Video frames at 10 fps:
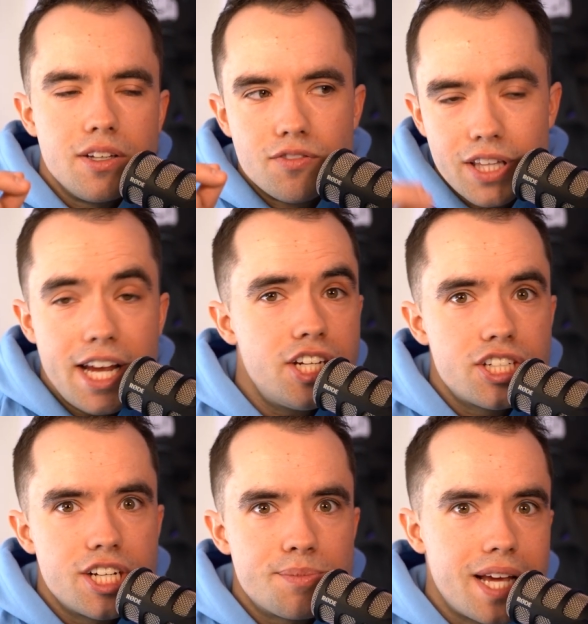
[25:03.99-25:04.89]

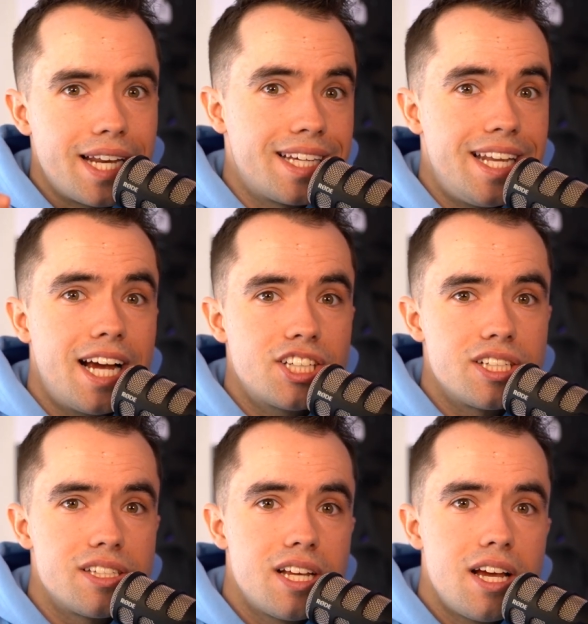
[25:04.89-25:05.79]
relationships and
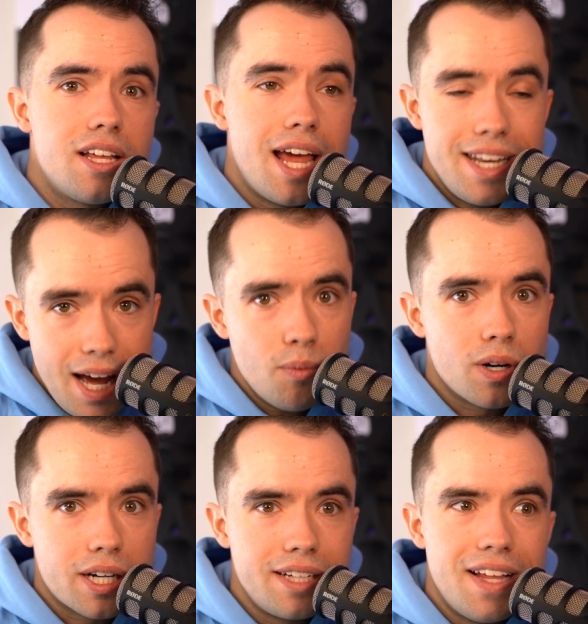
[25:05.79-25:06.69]
connections and
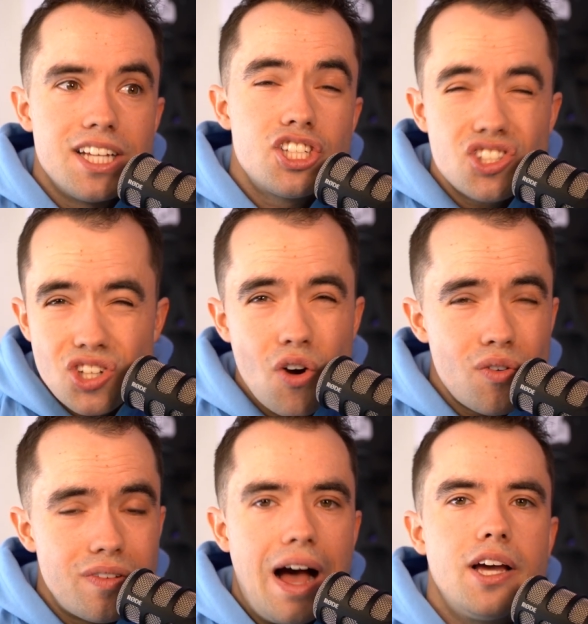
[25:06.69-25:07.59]
networking that is
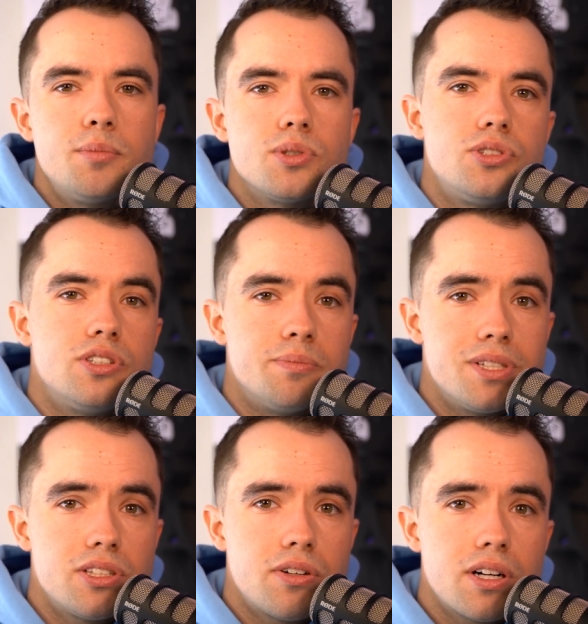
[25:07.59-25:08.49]
so valuable to you as a
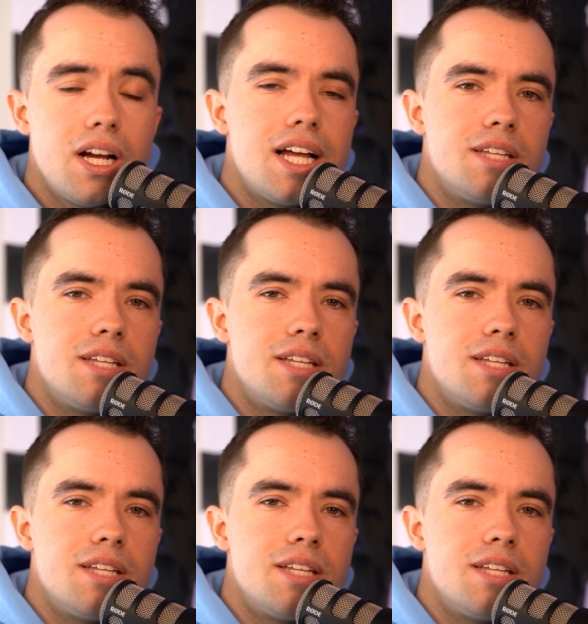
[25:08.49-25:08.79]
business owner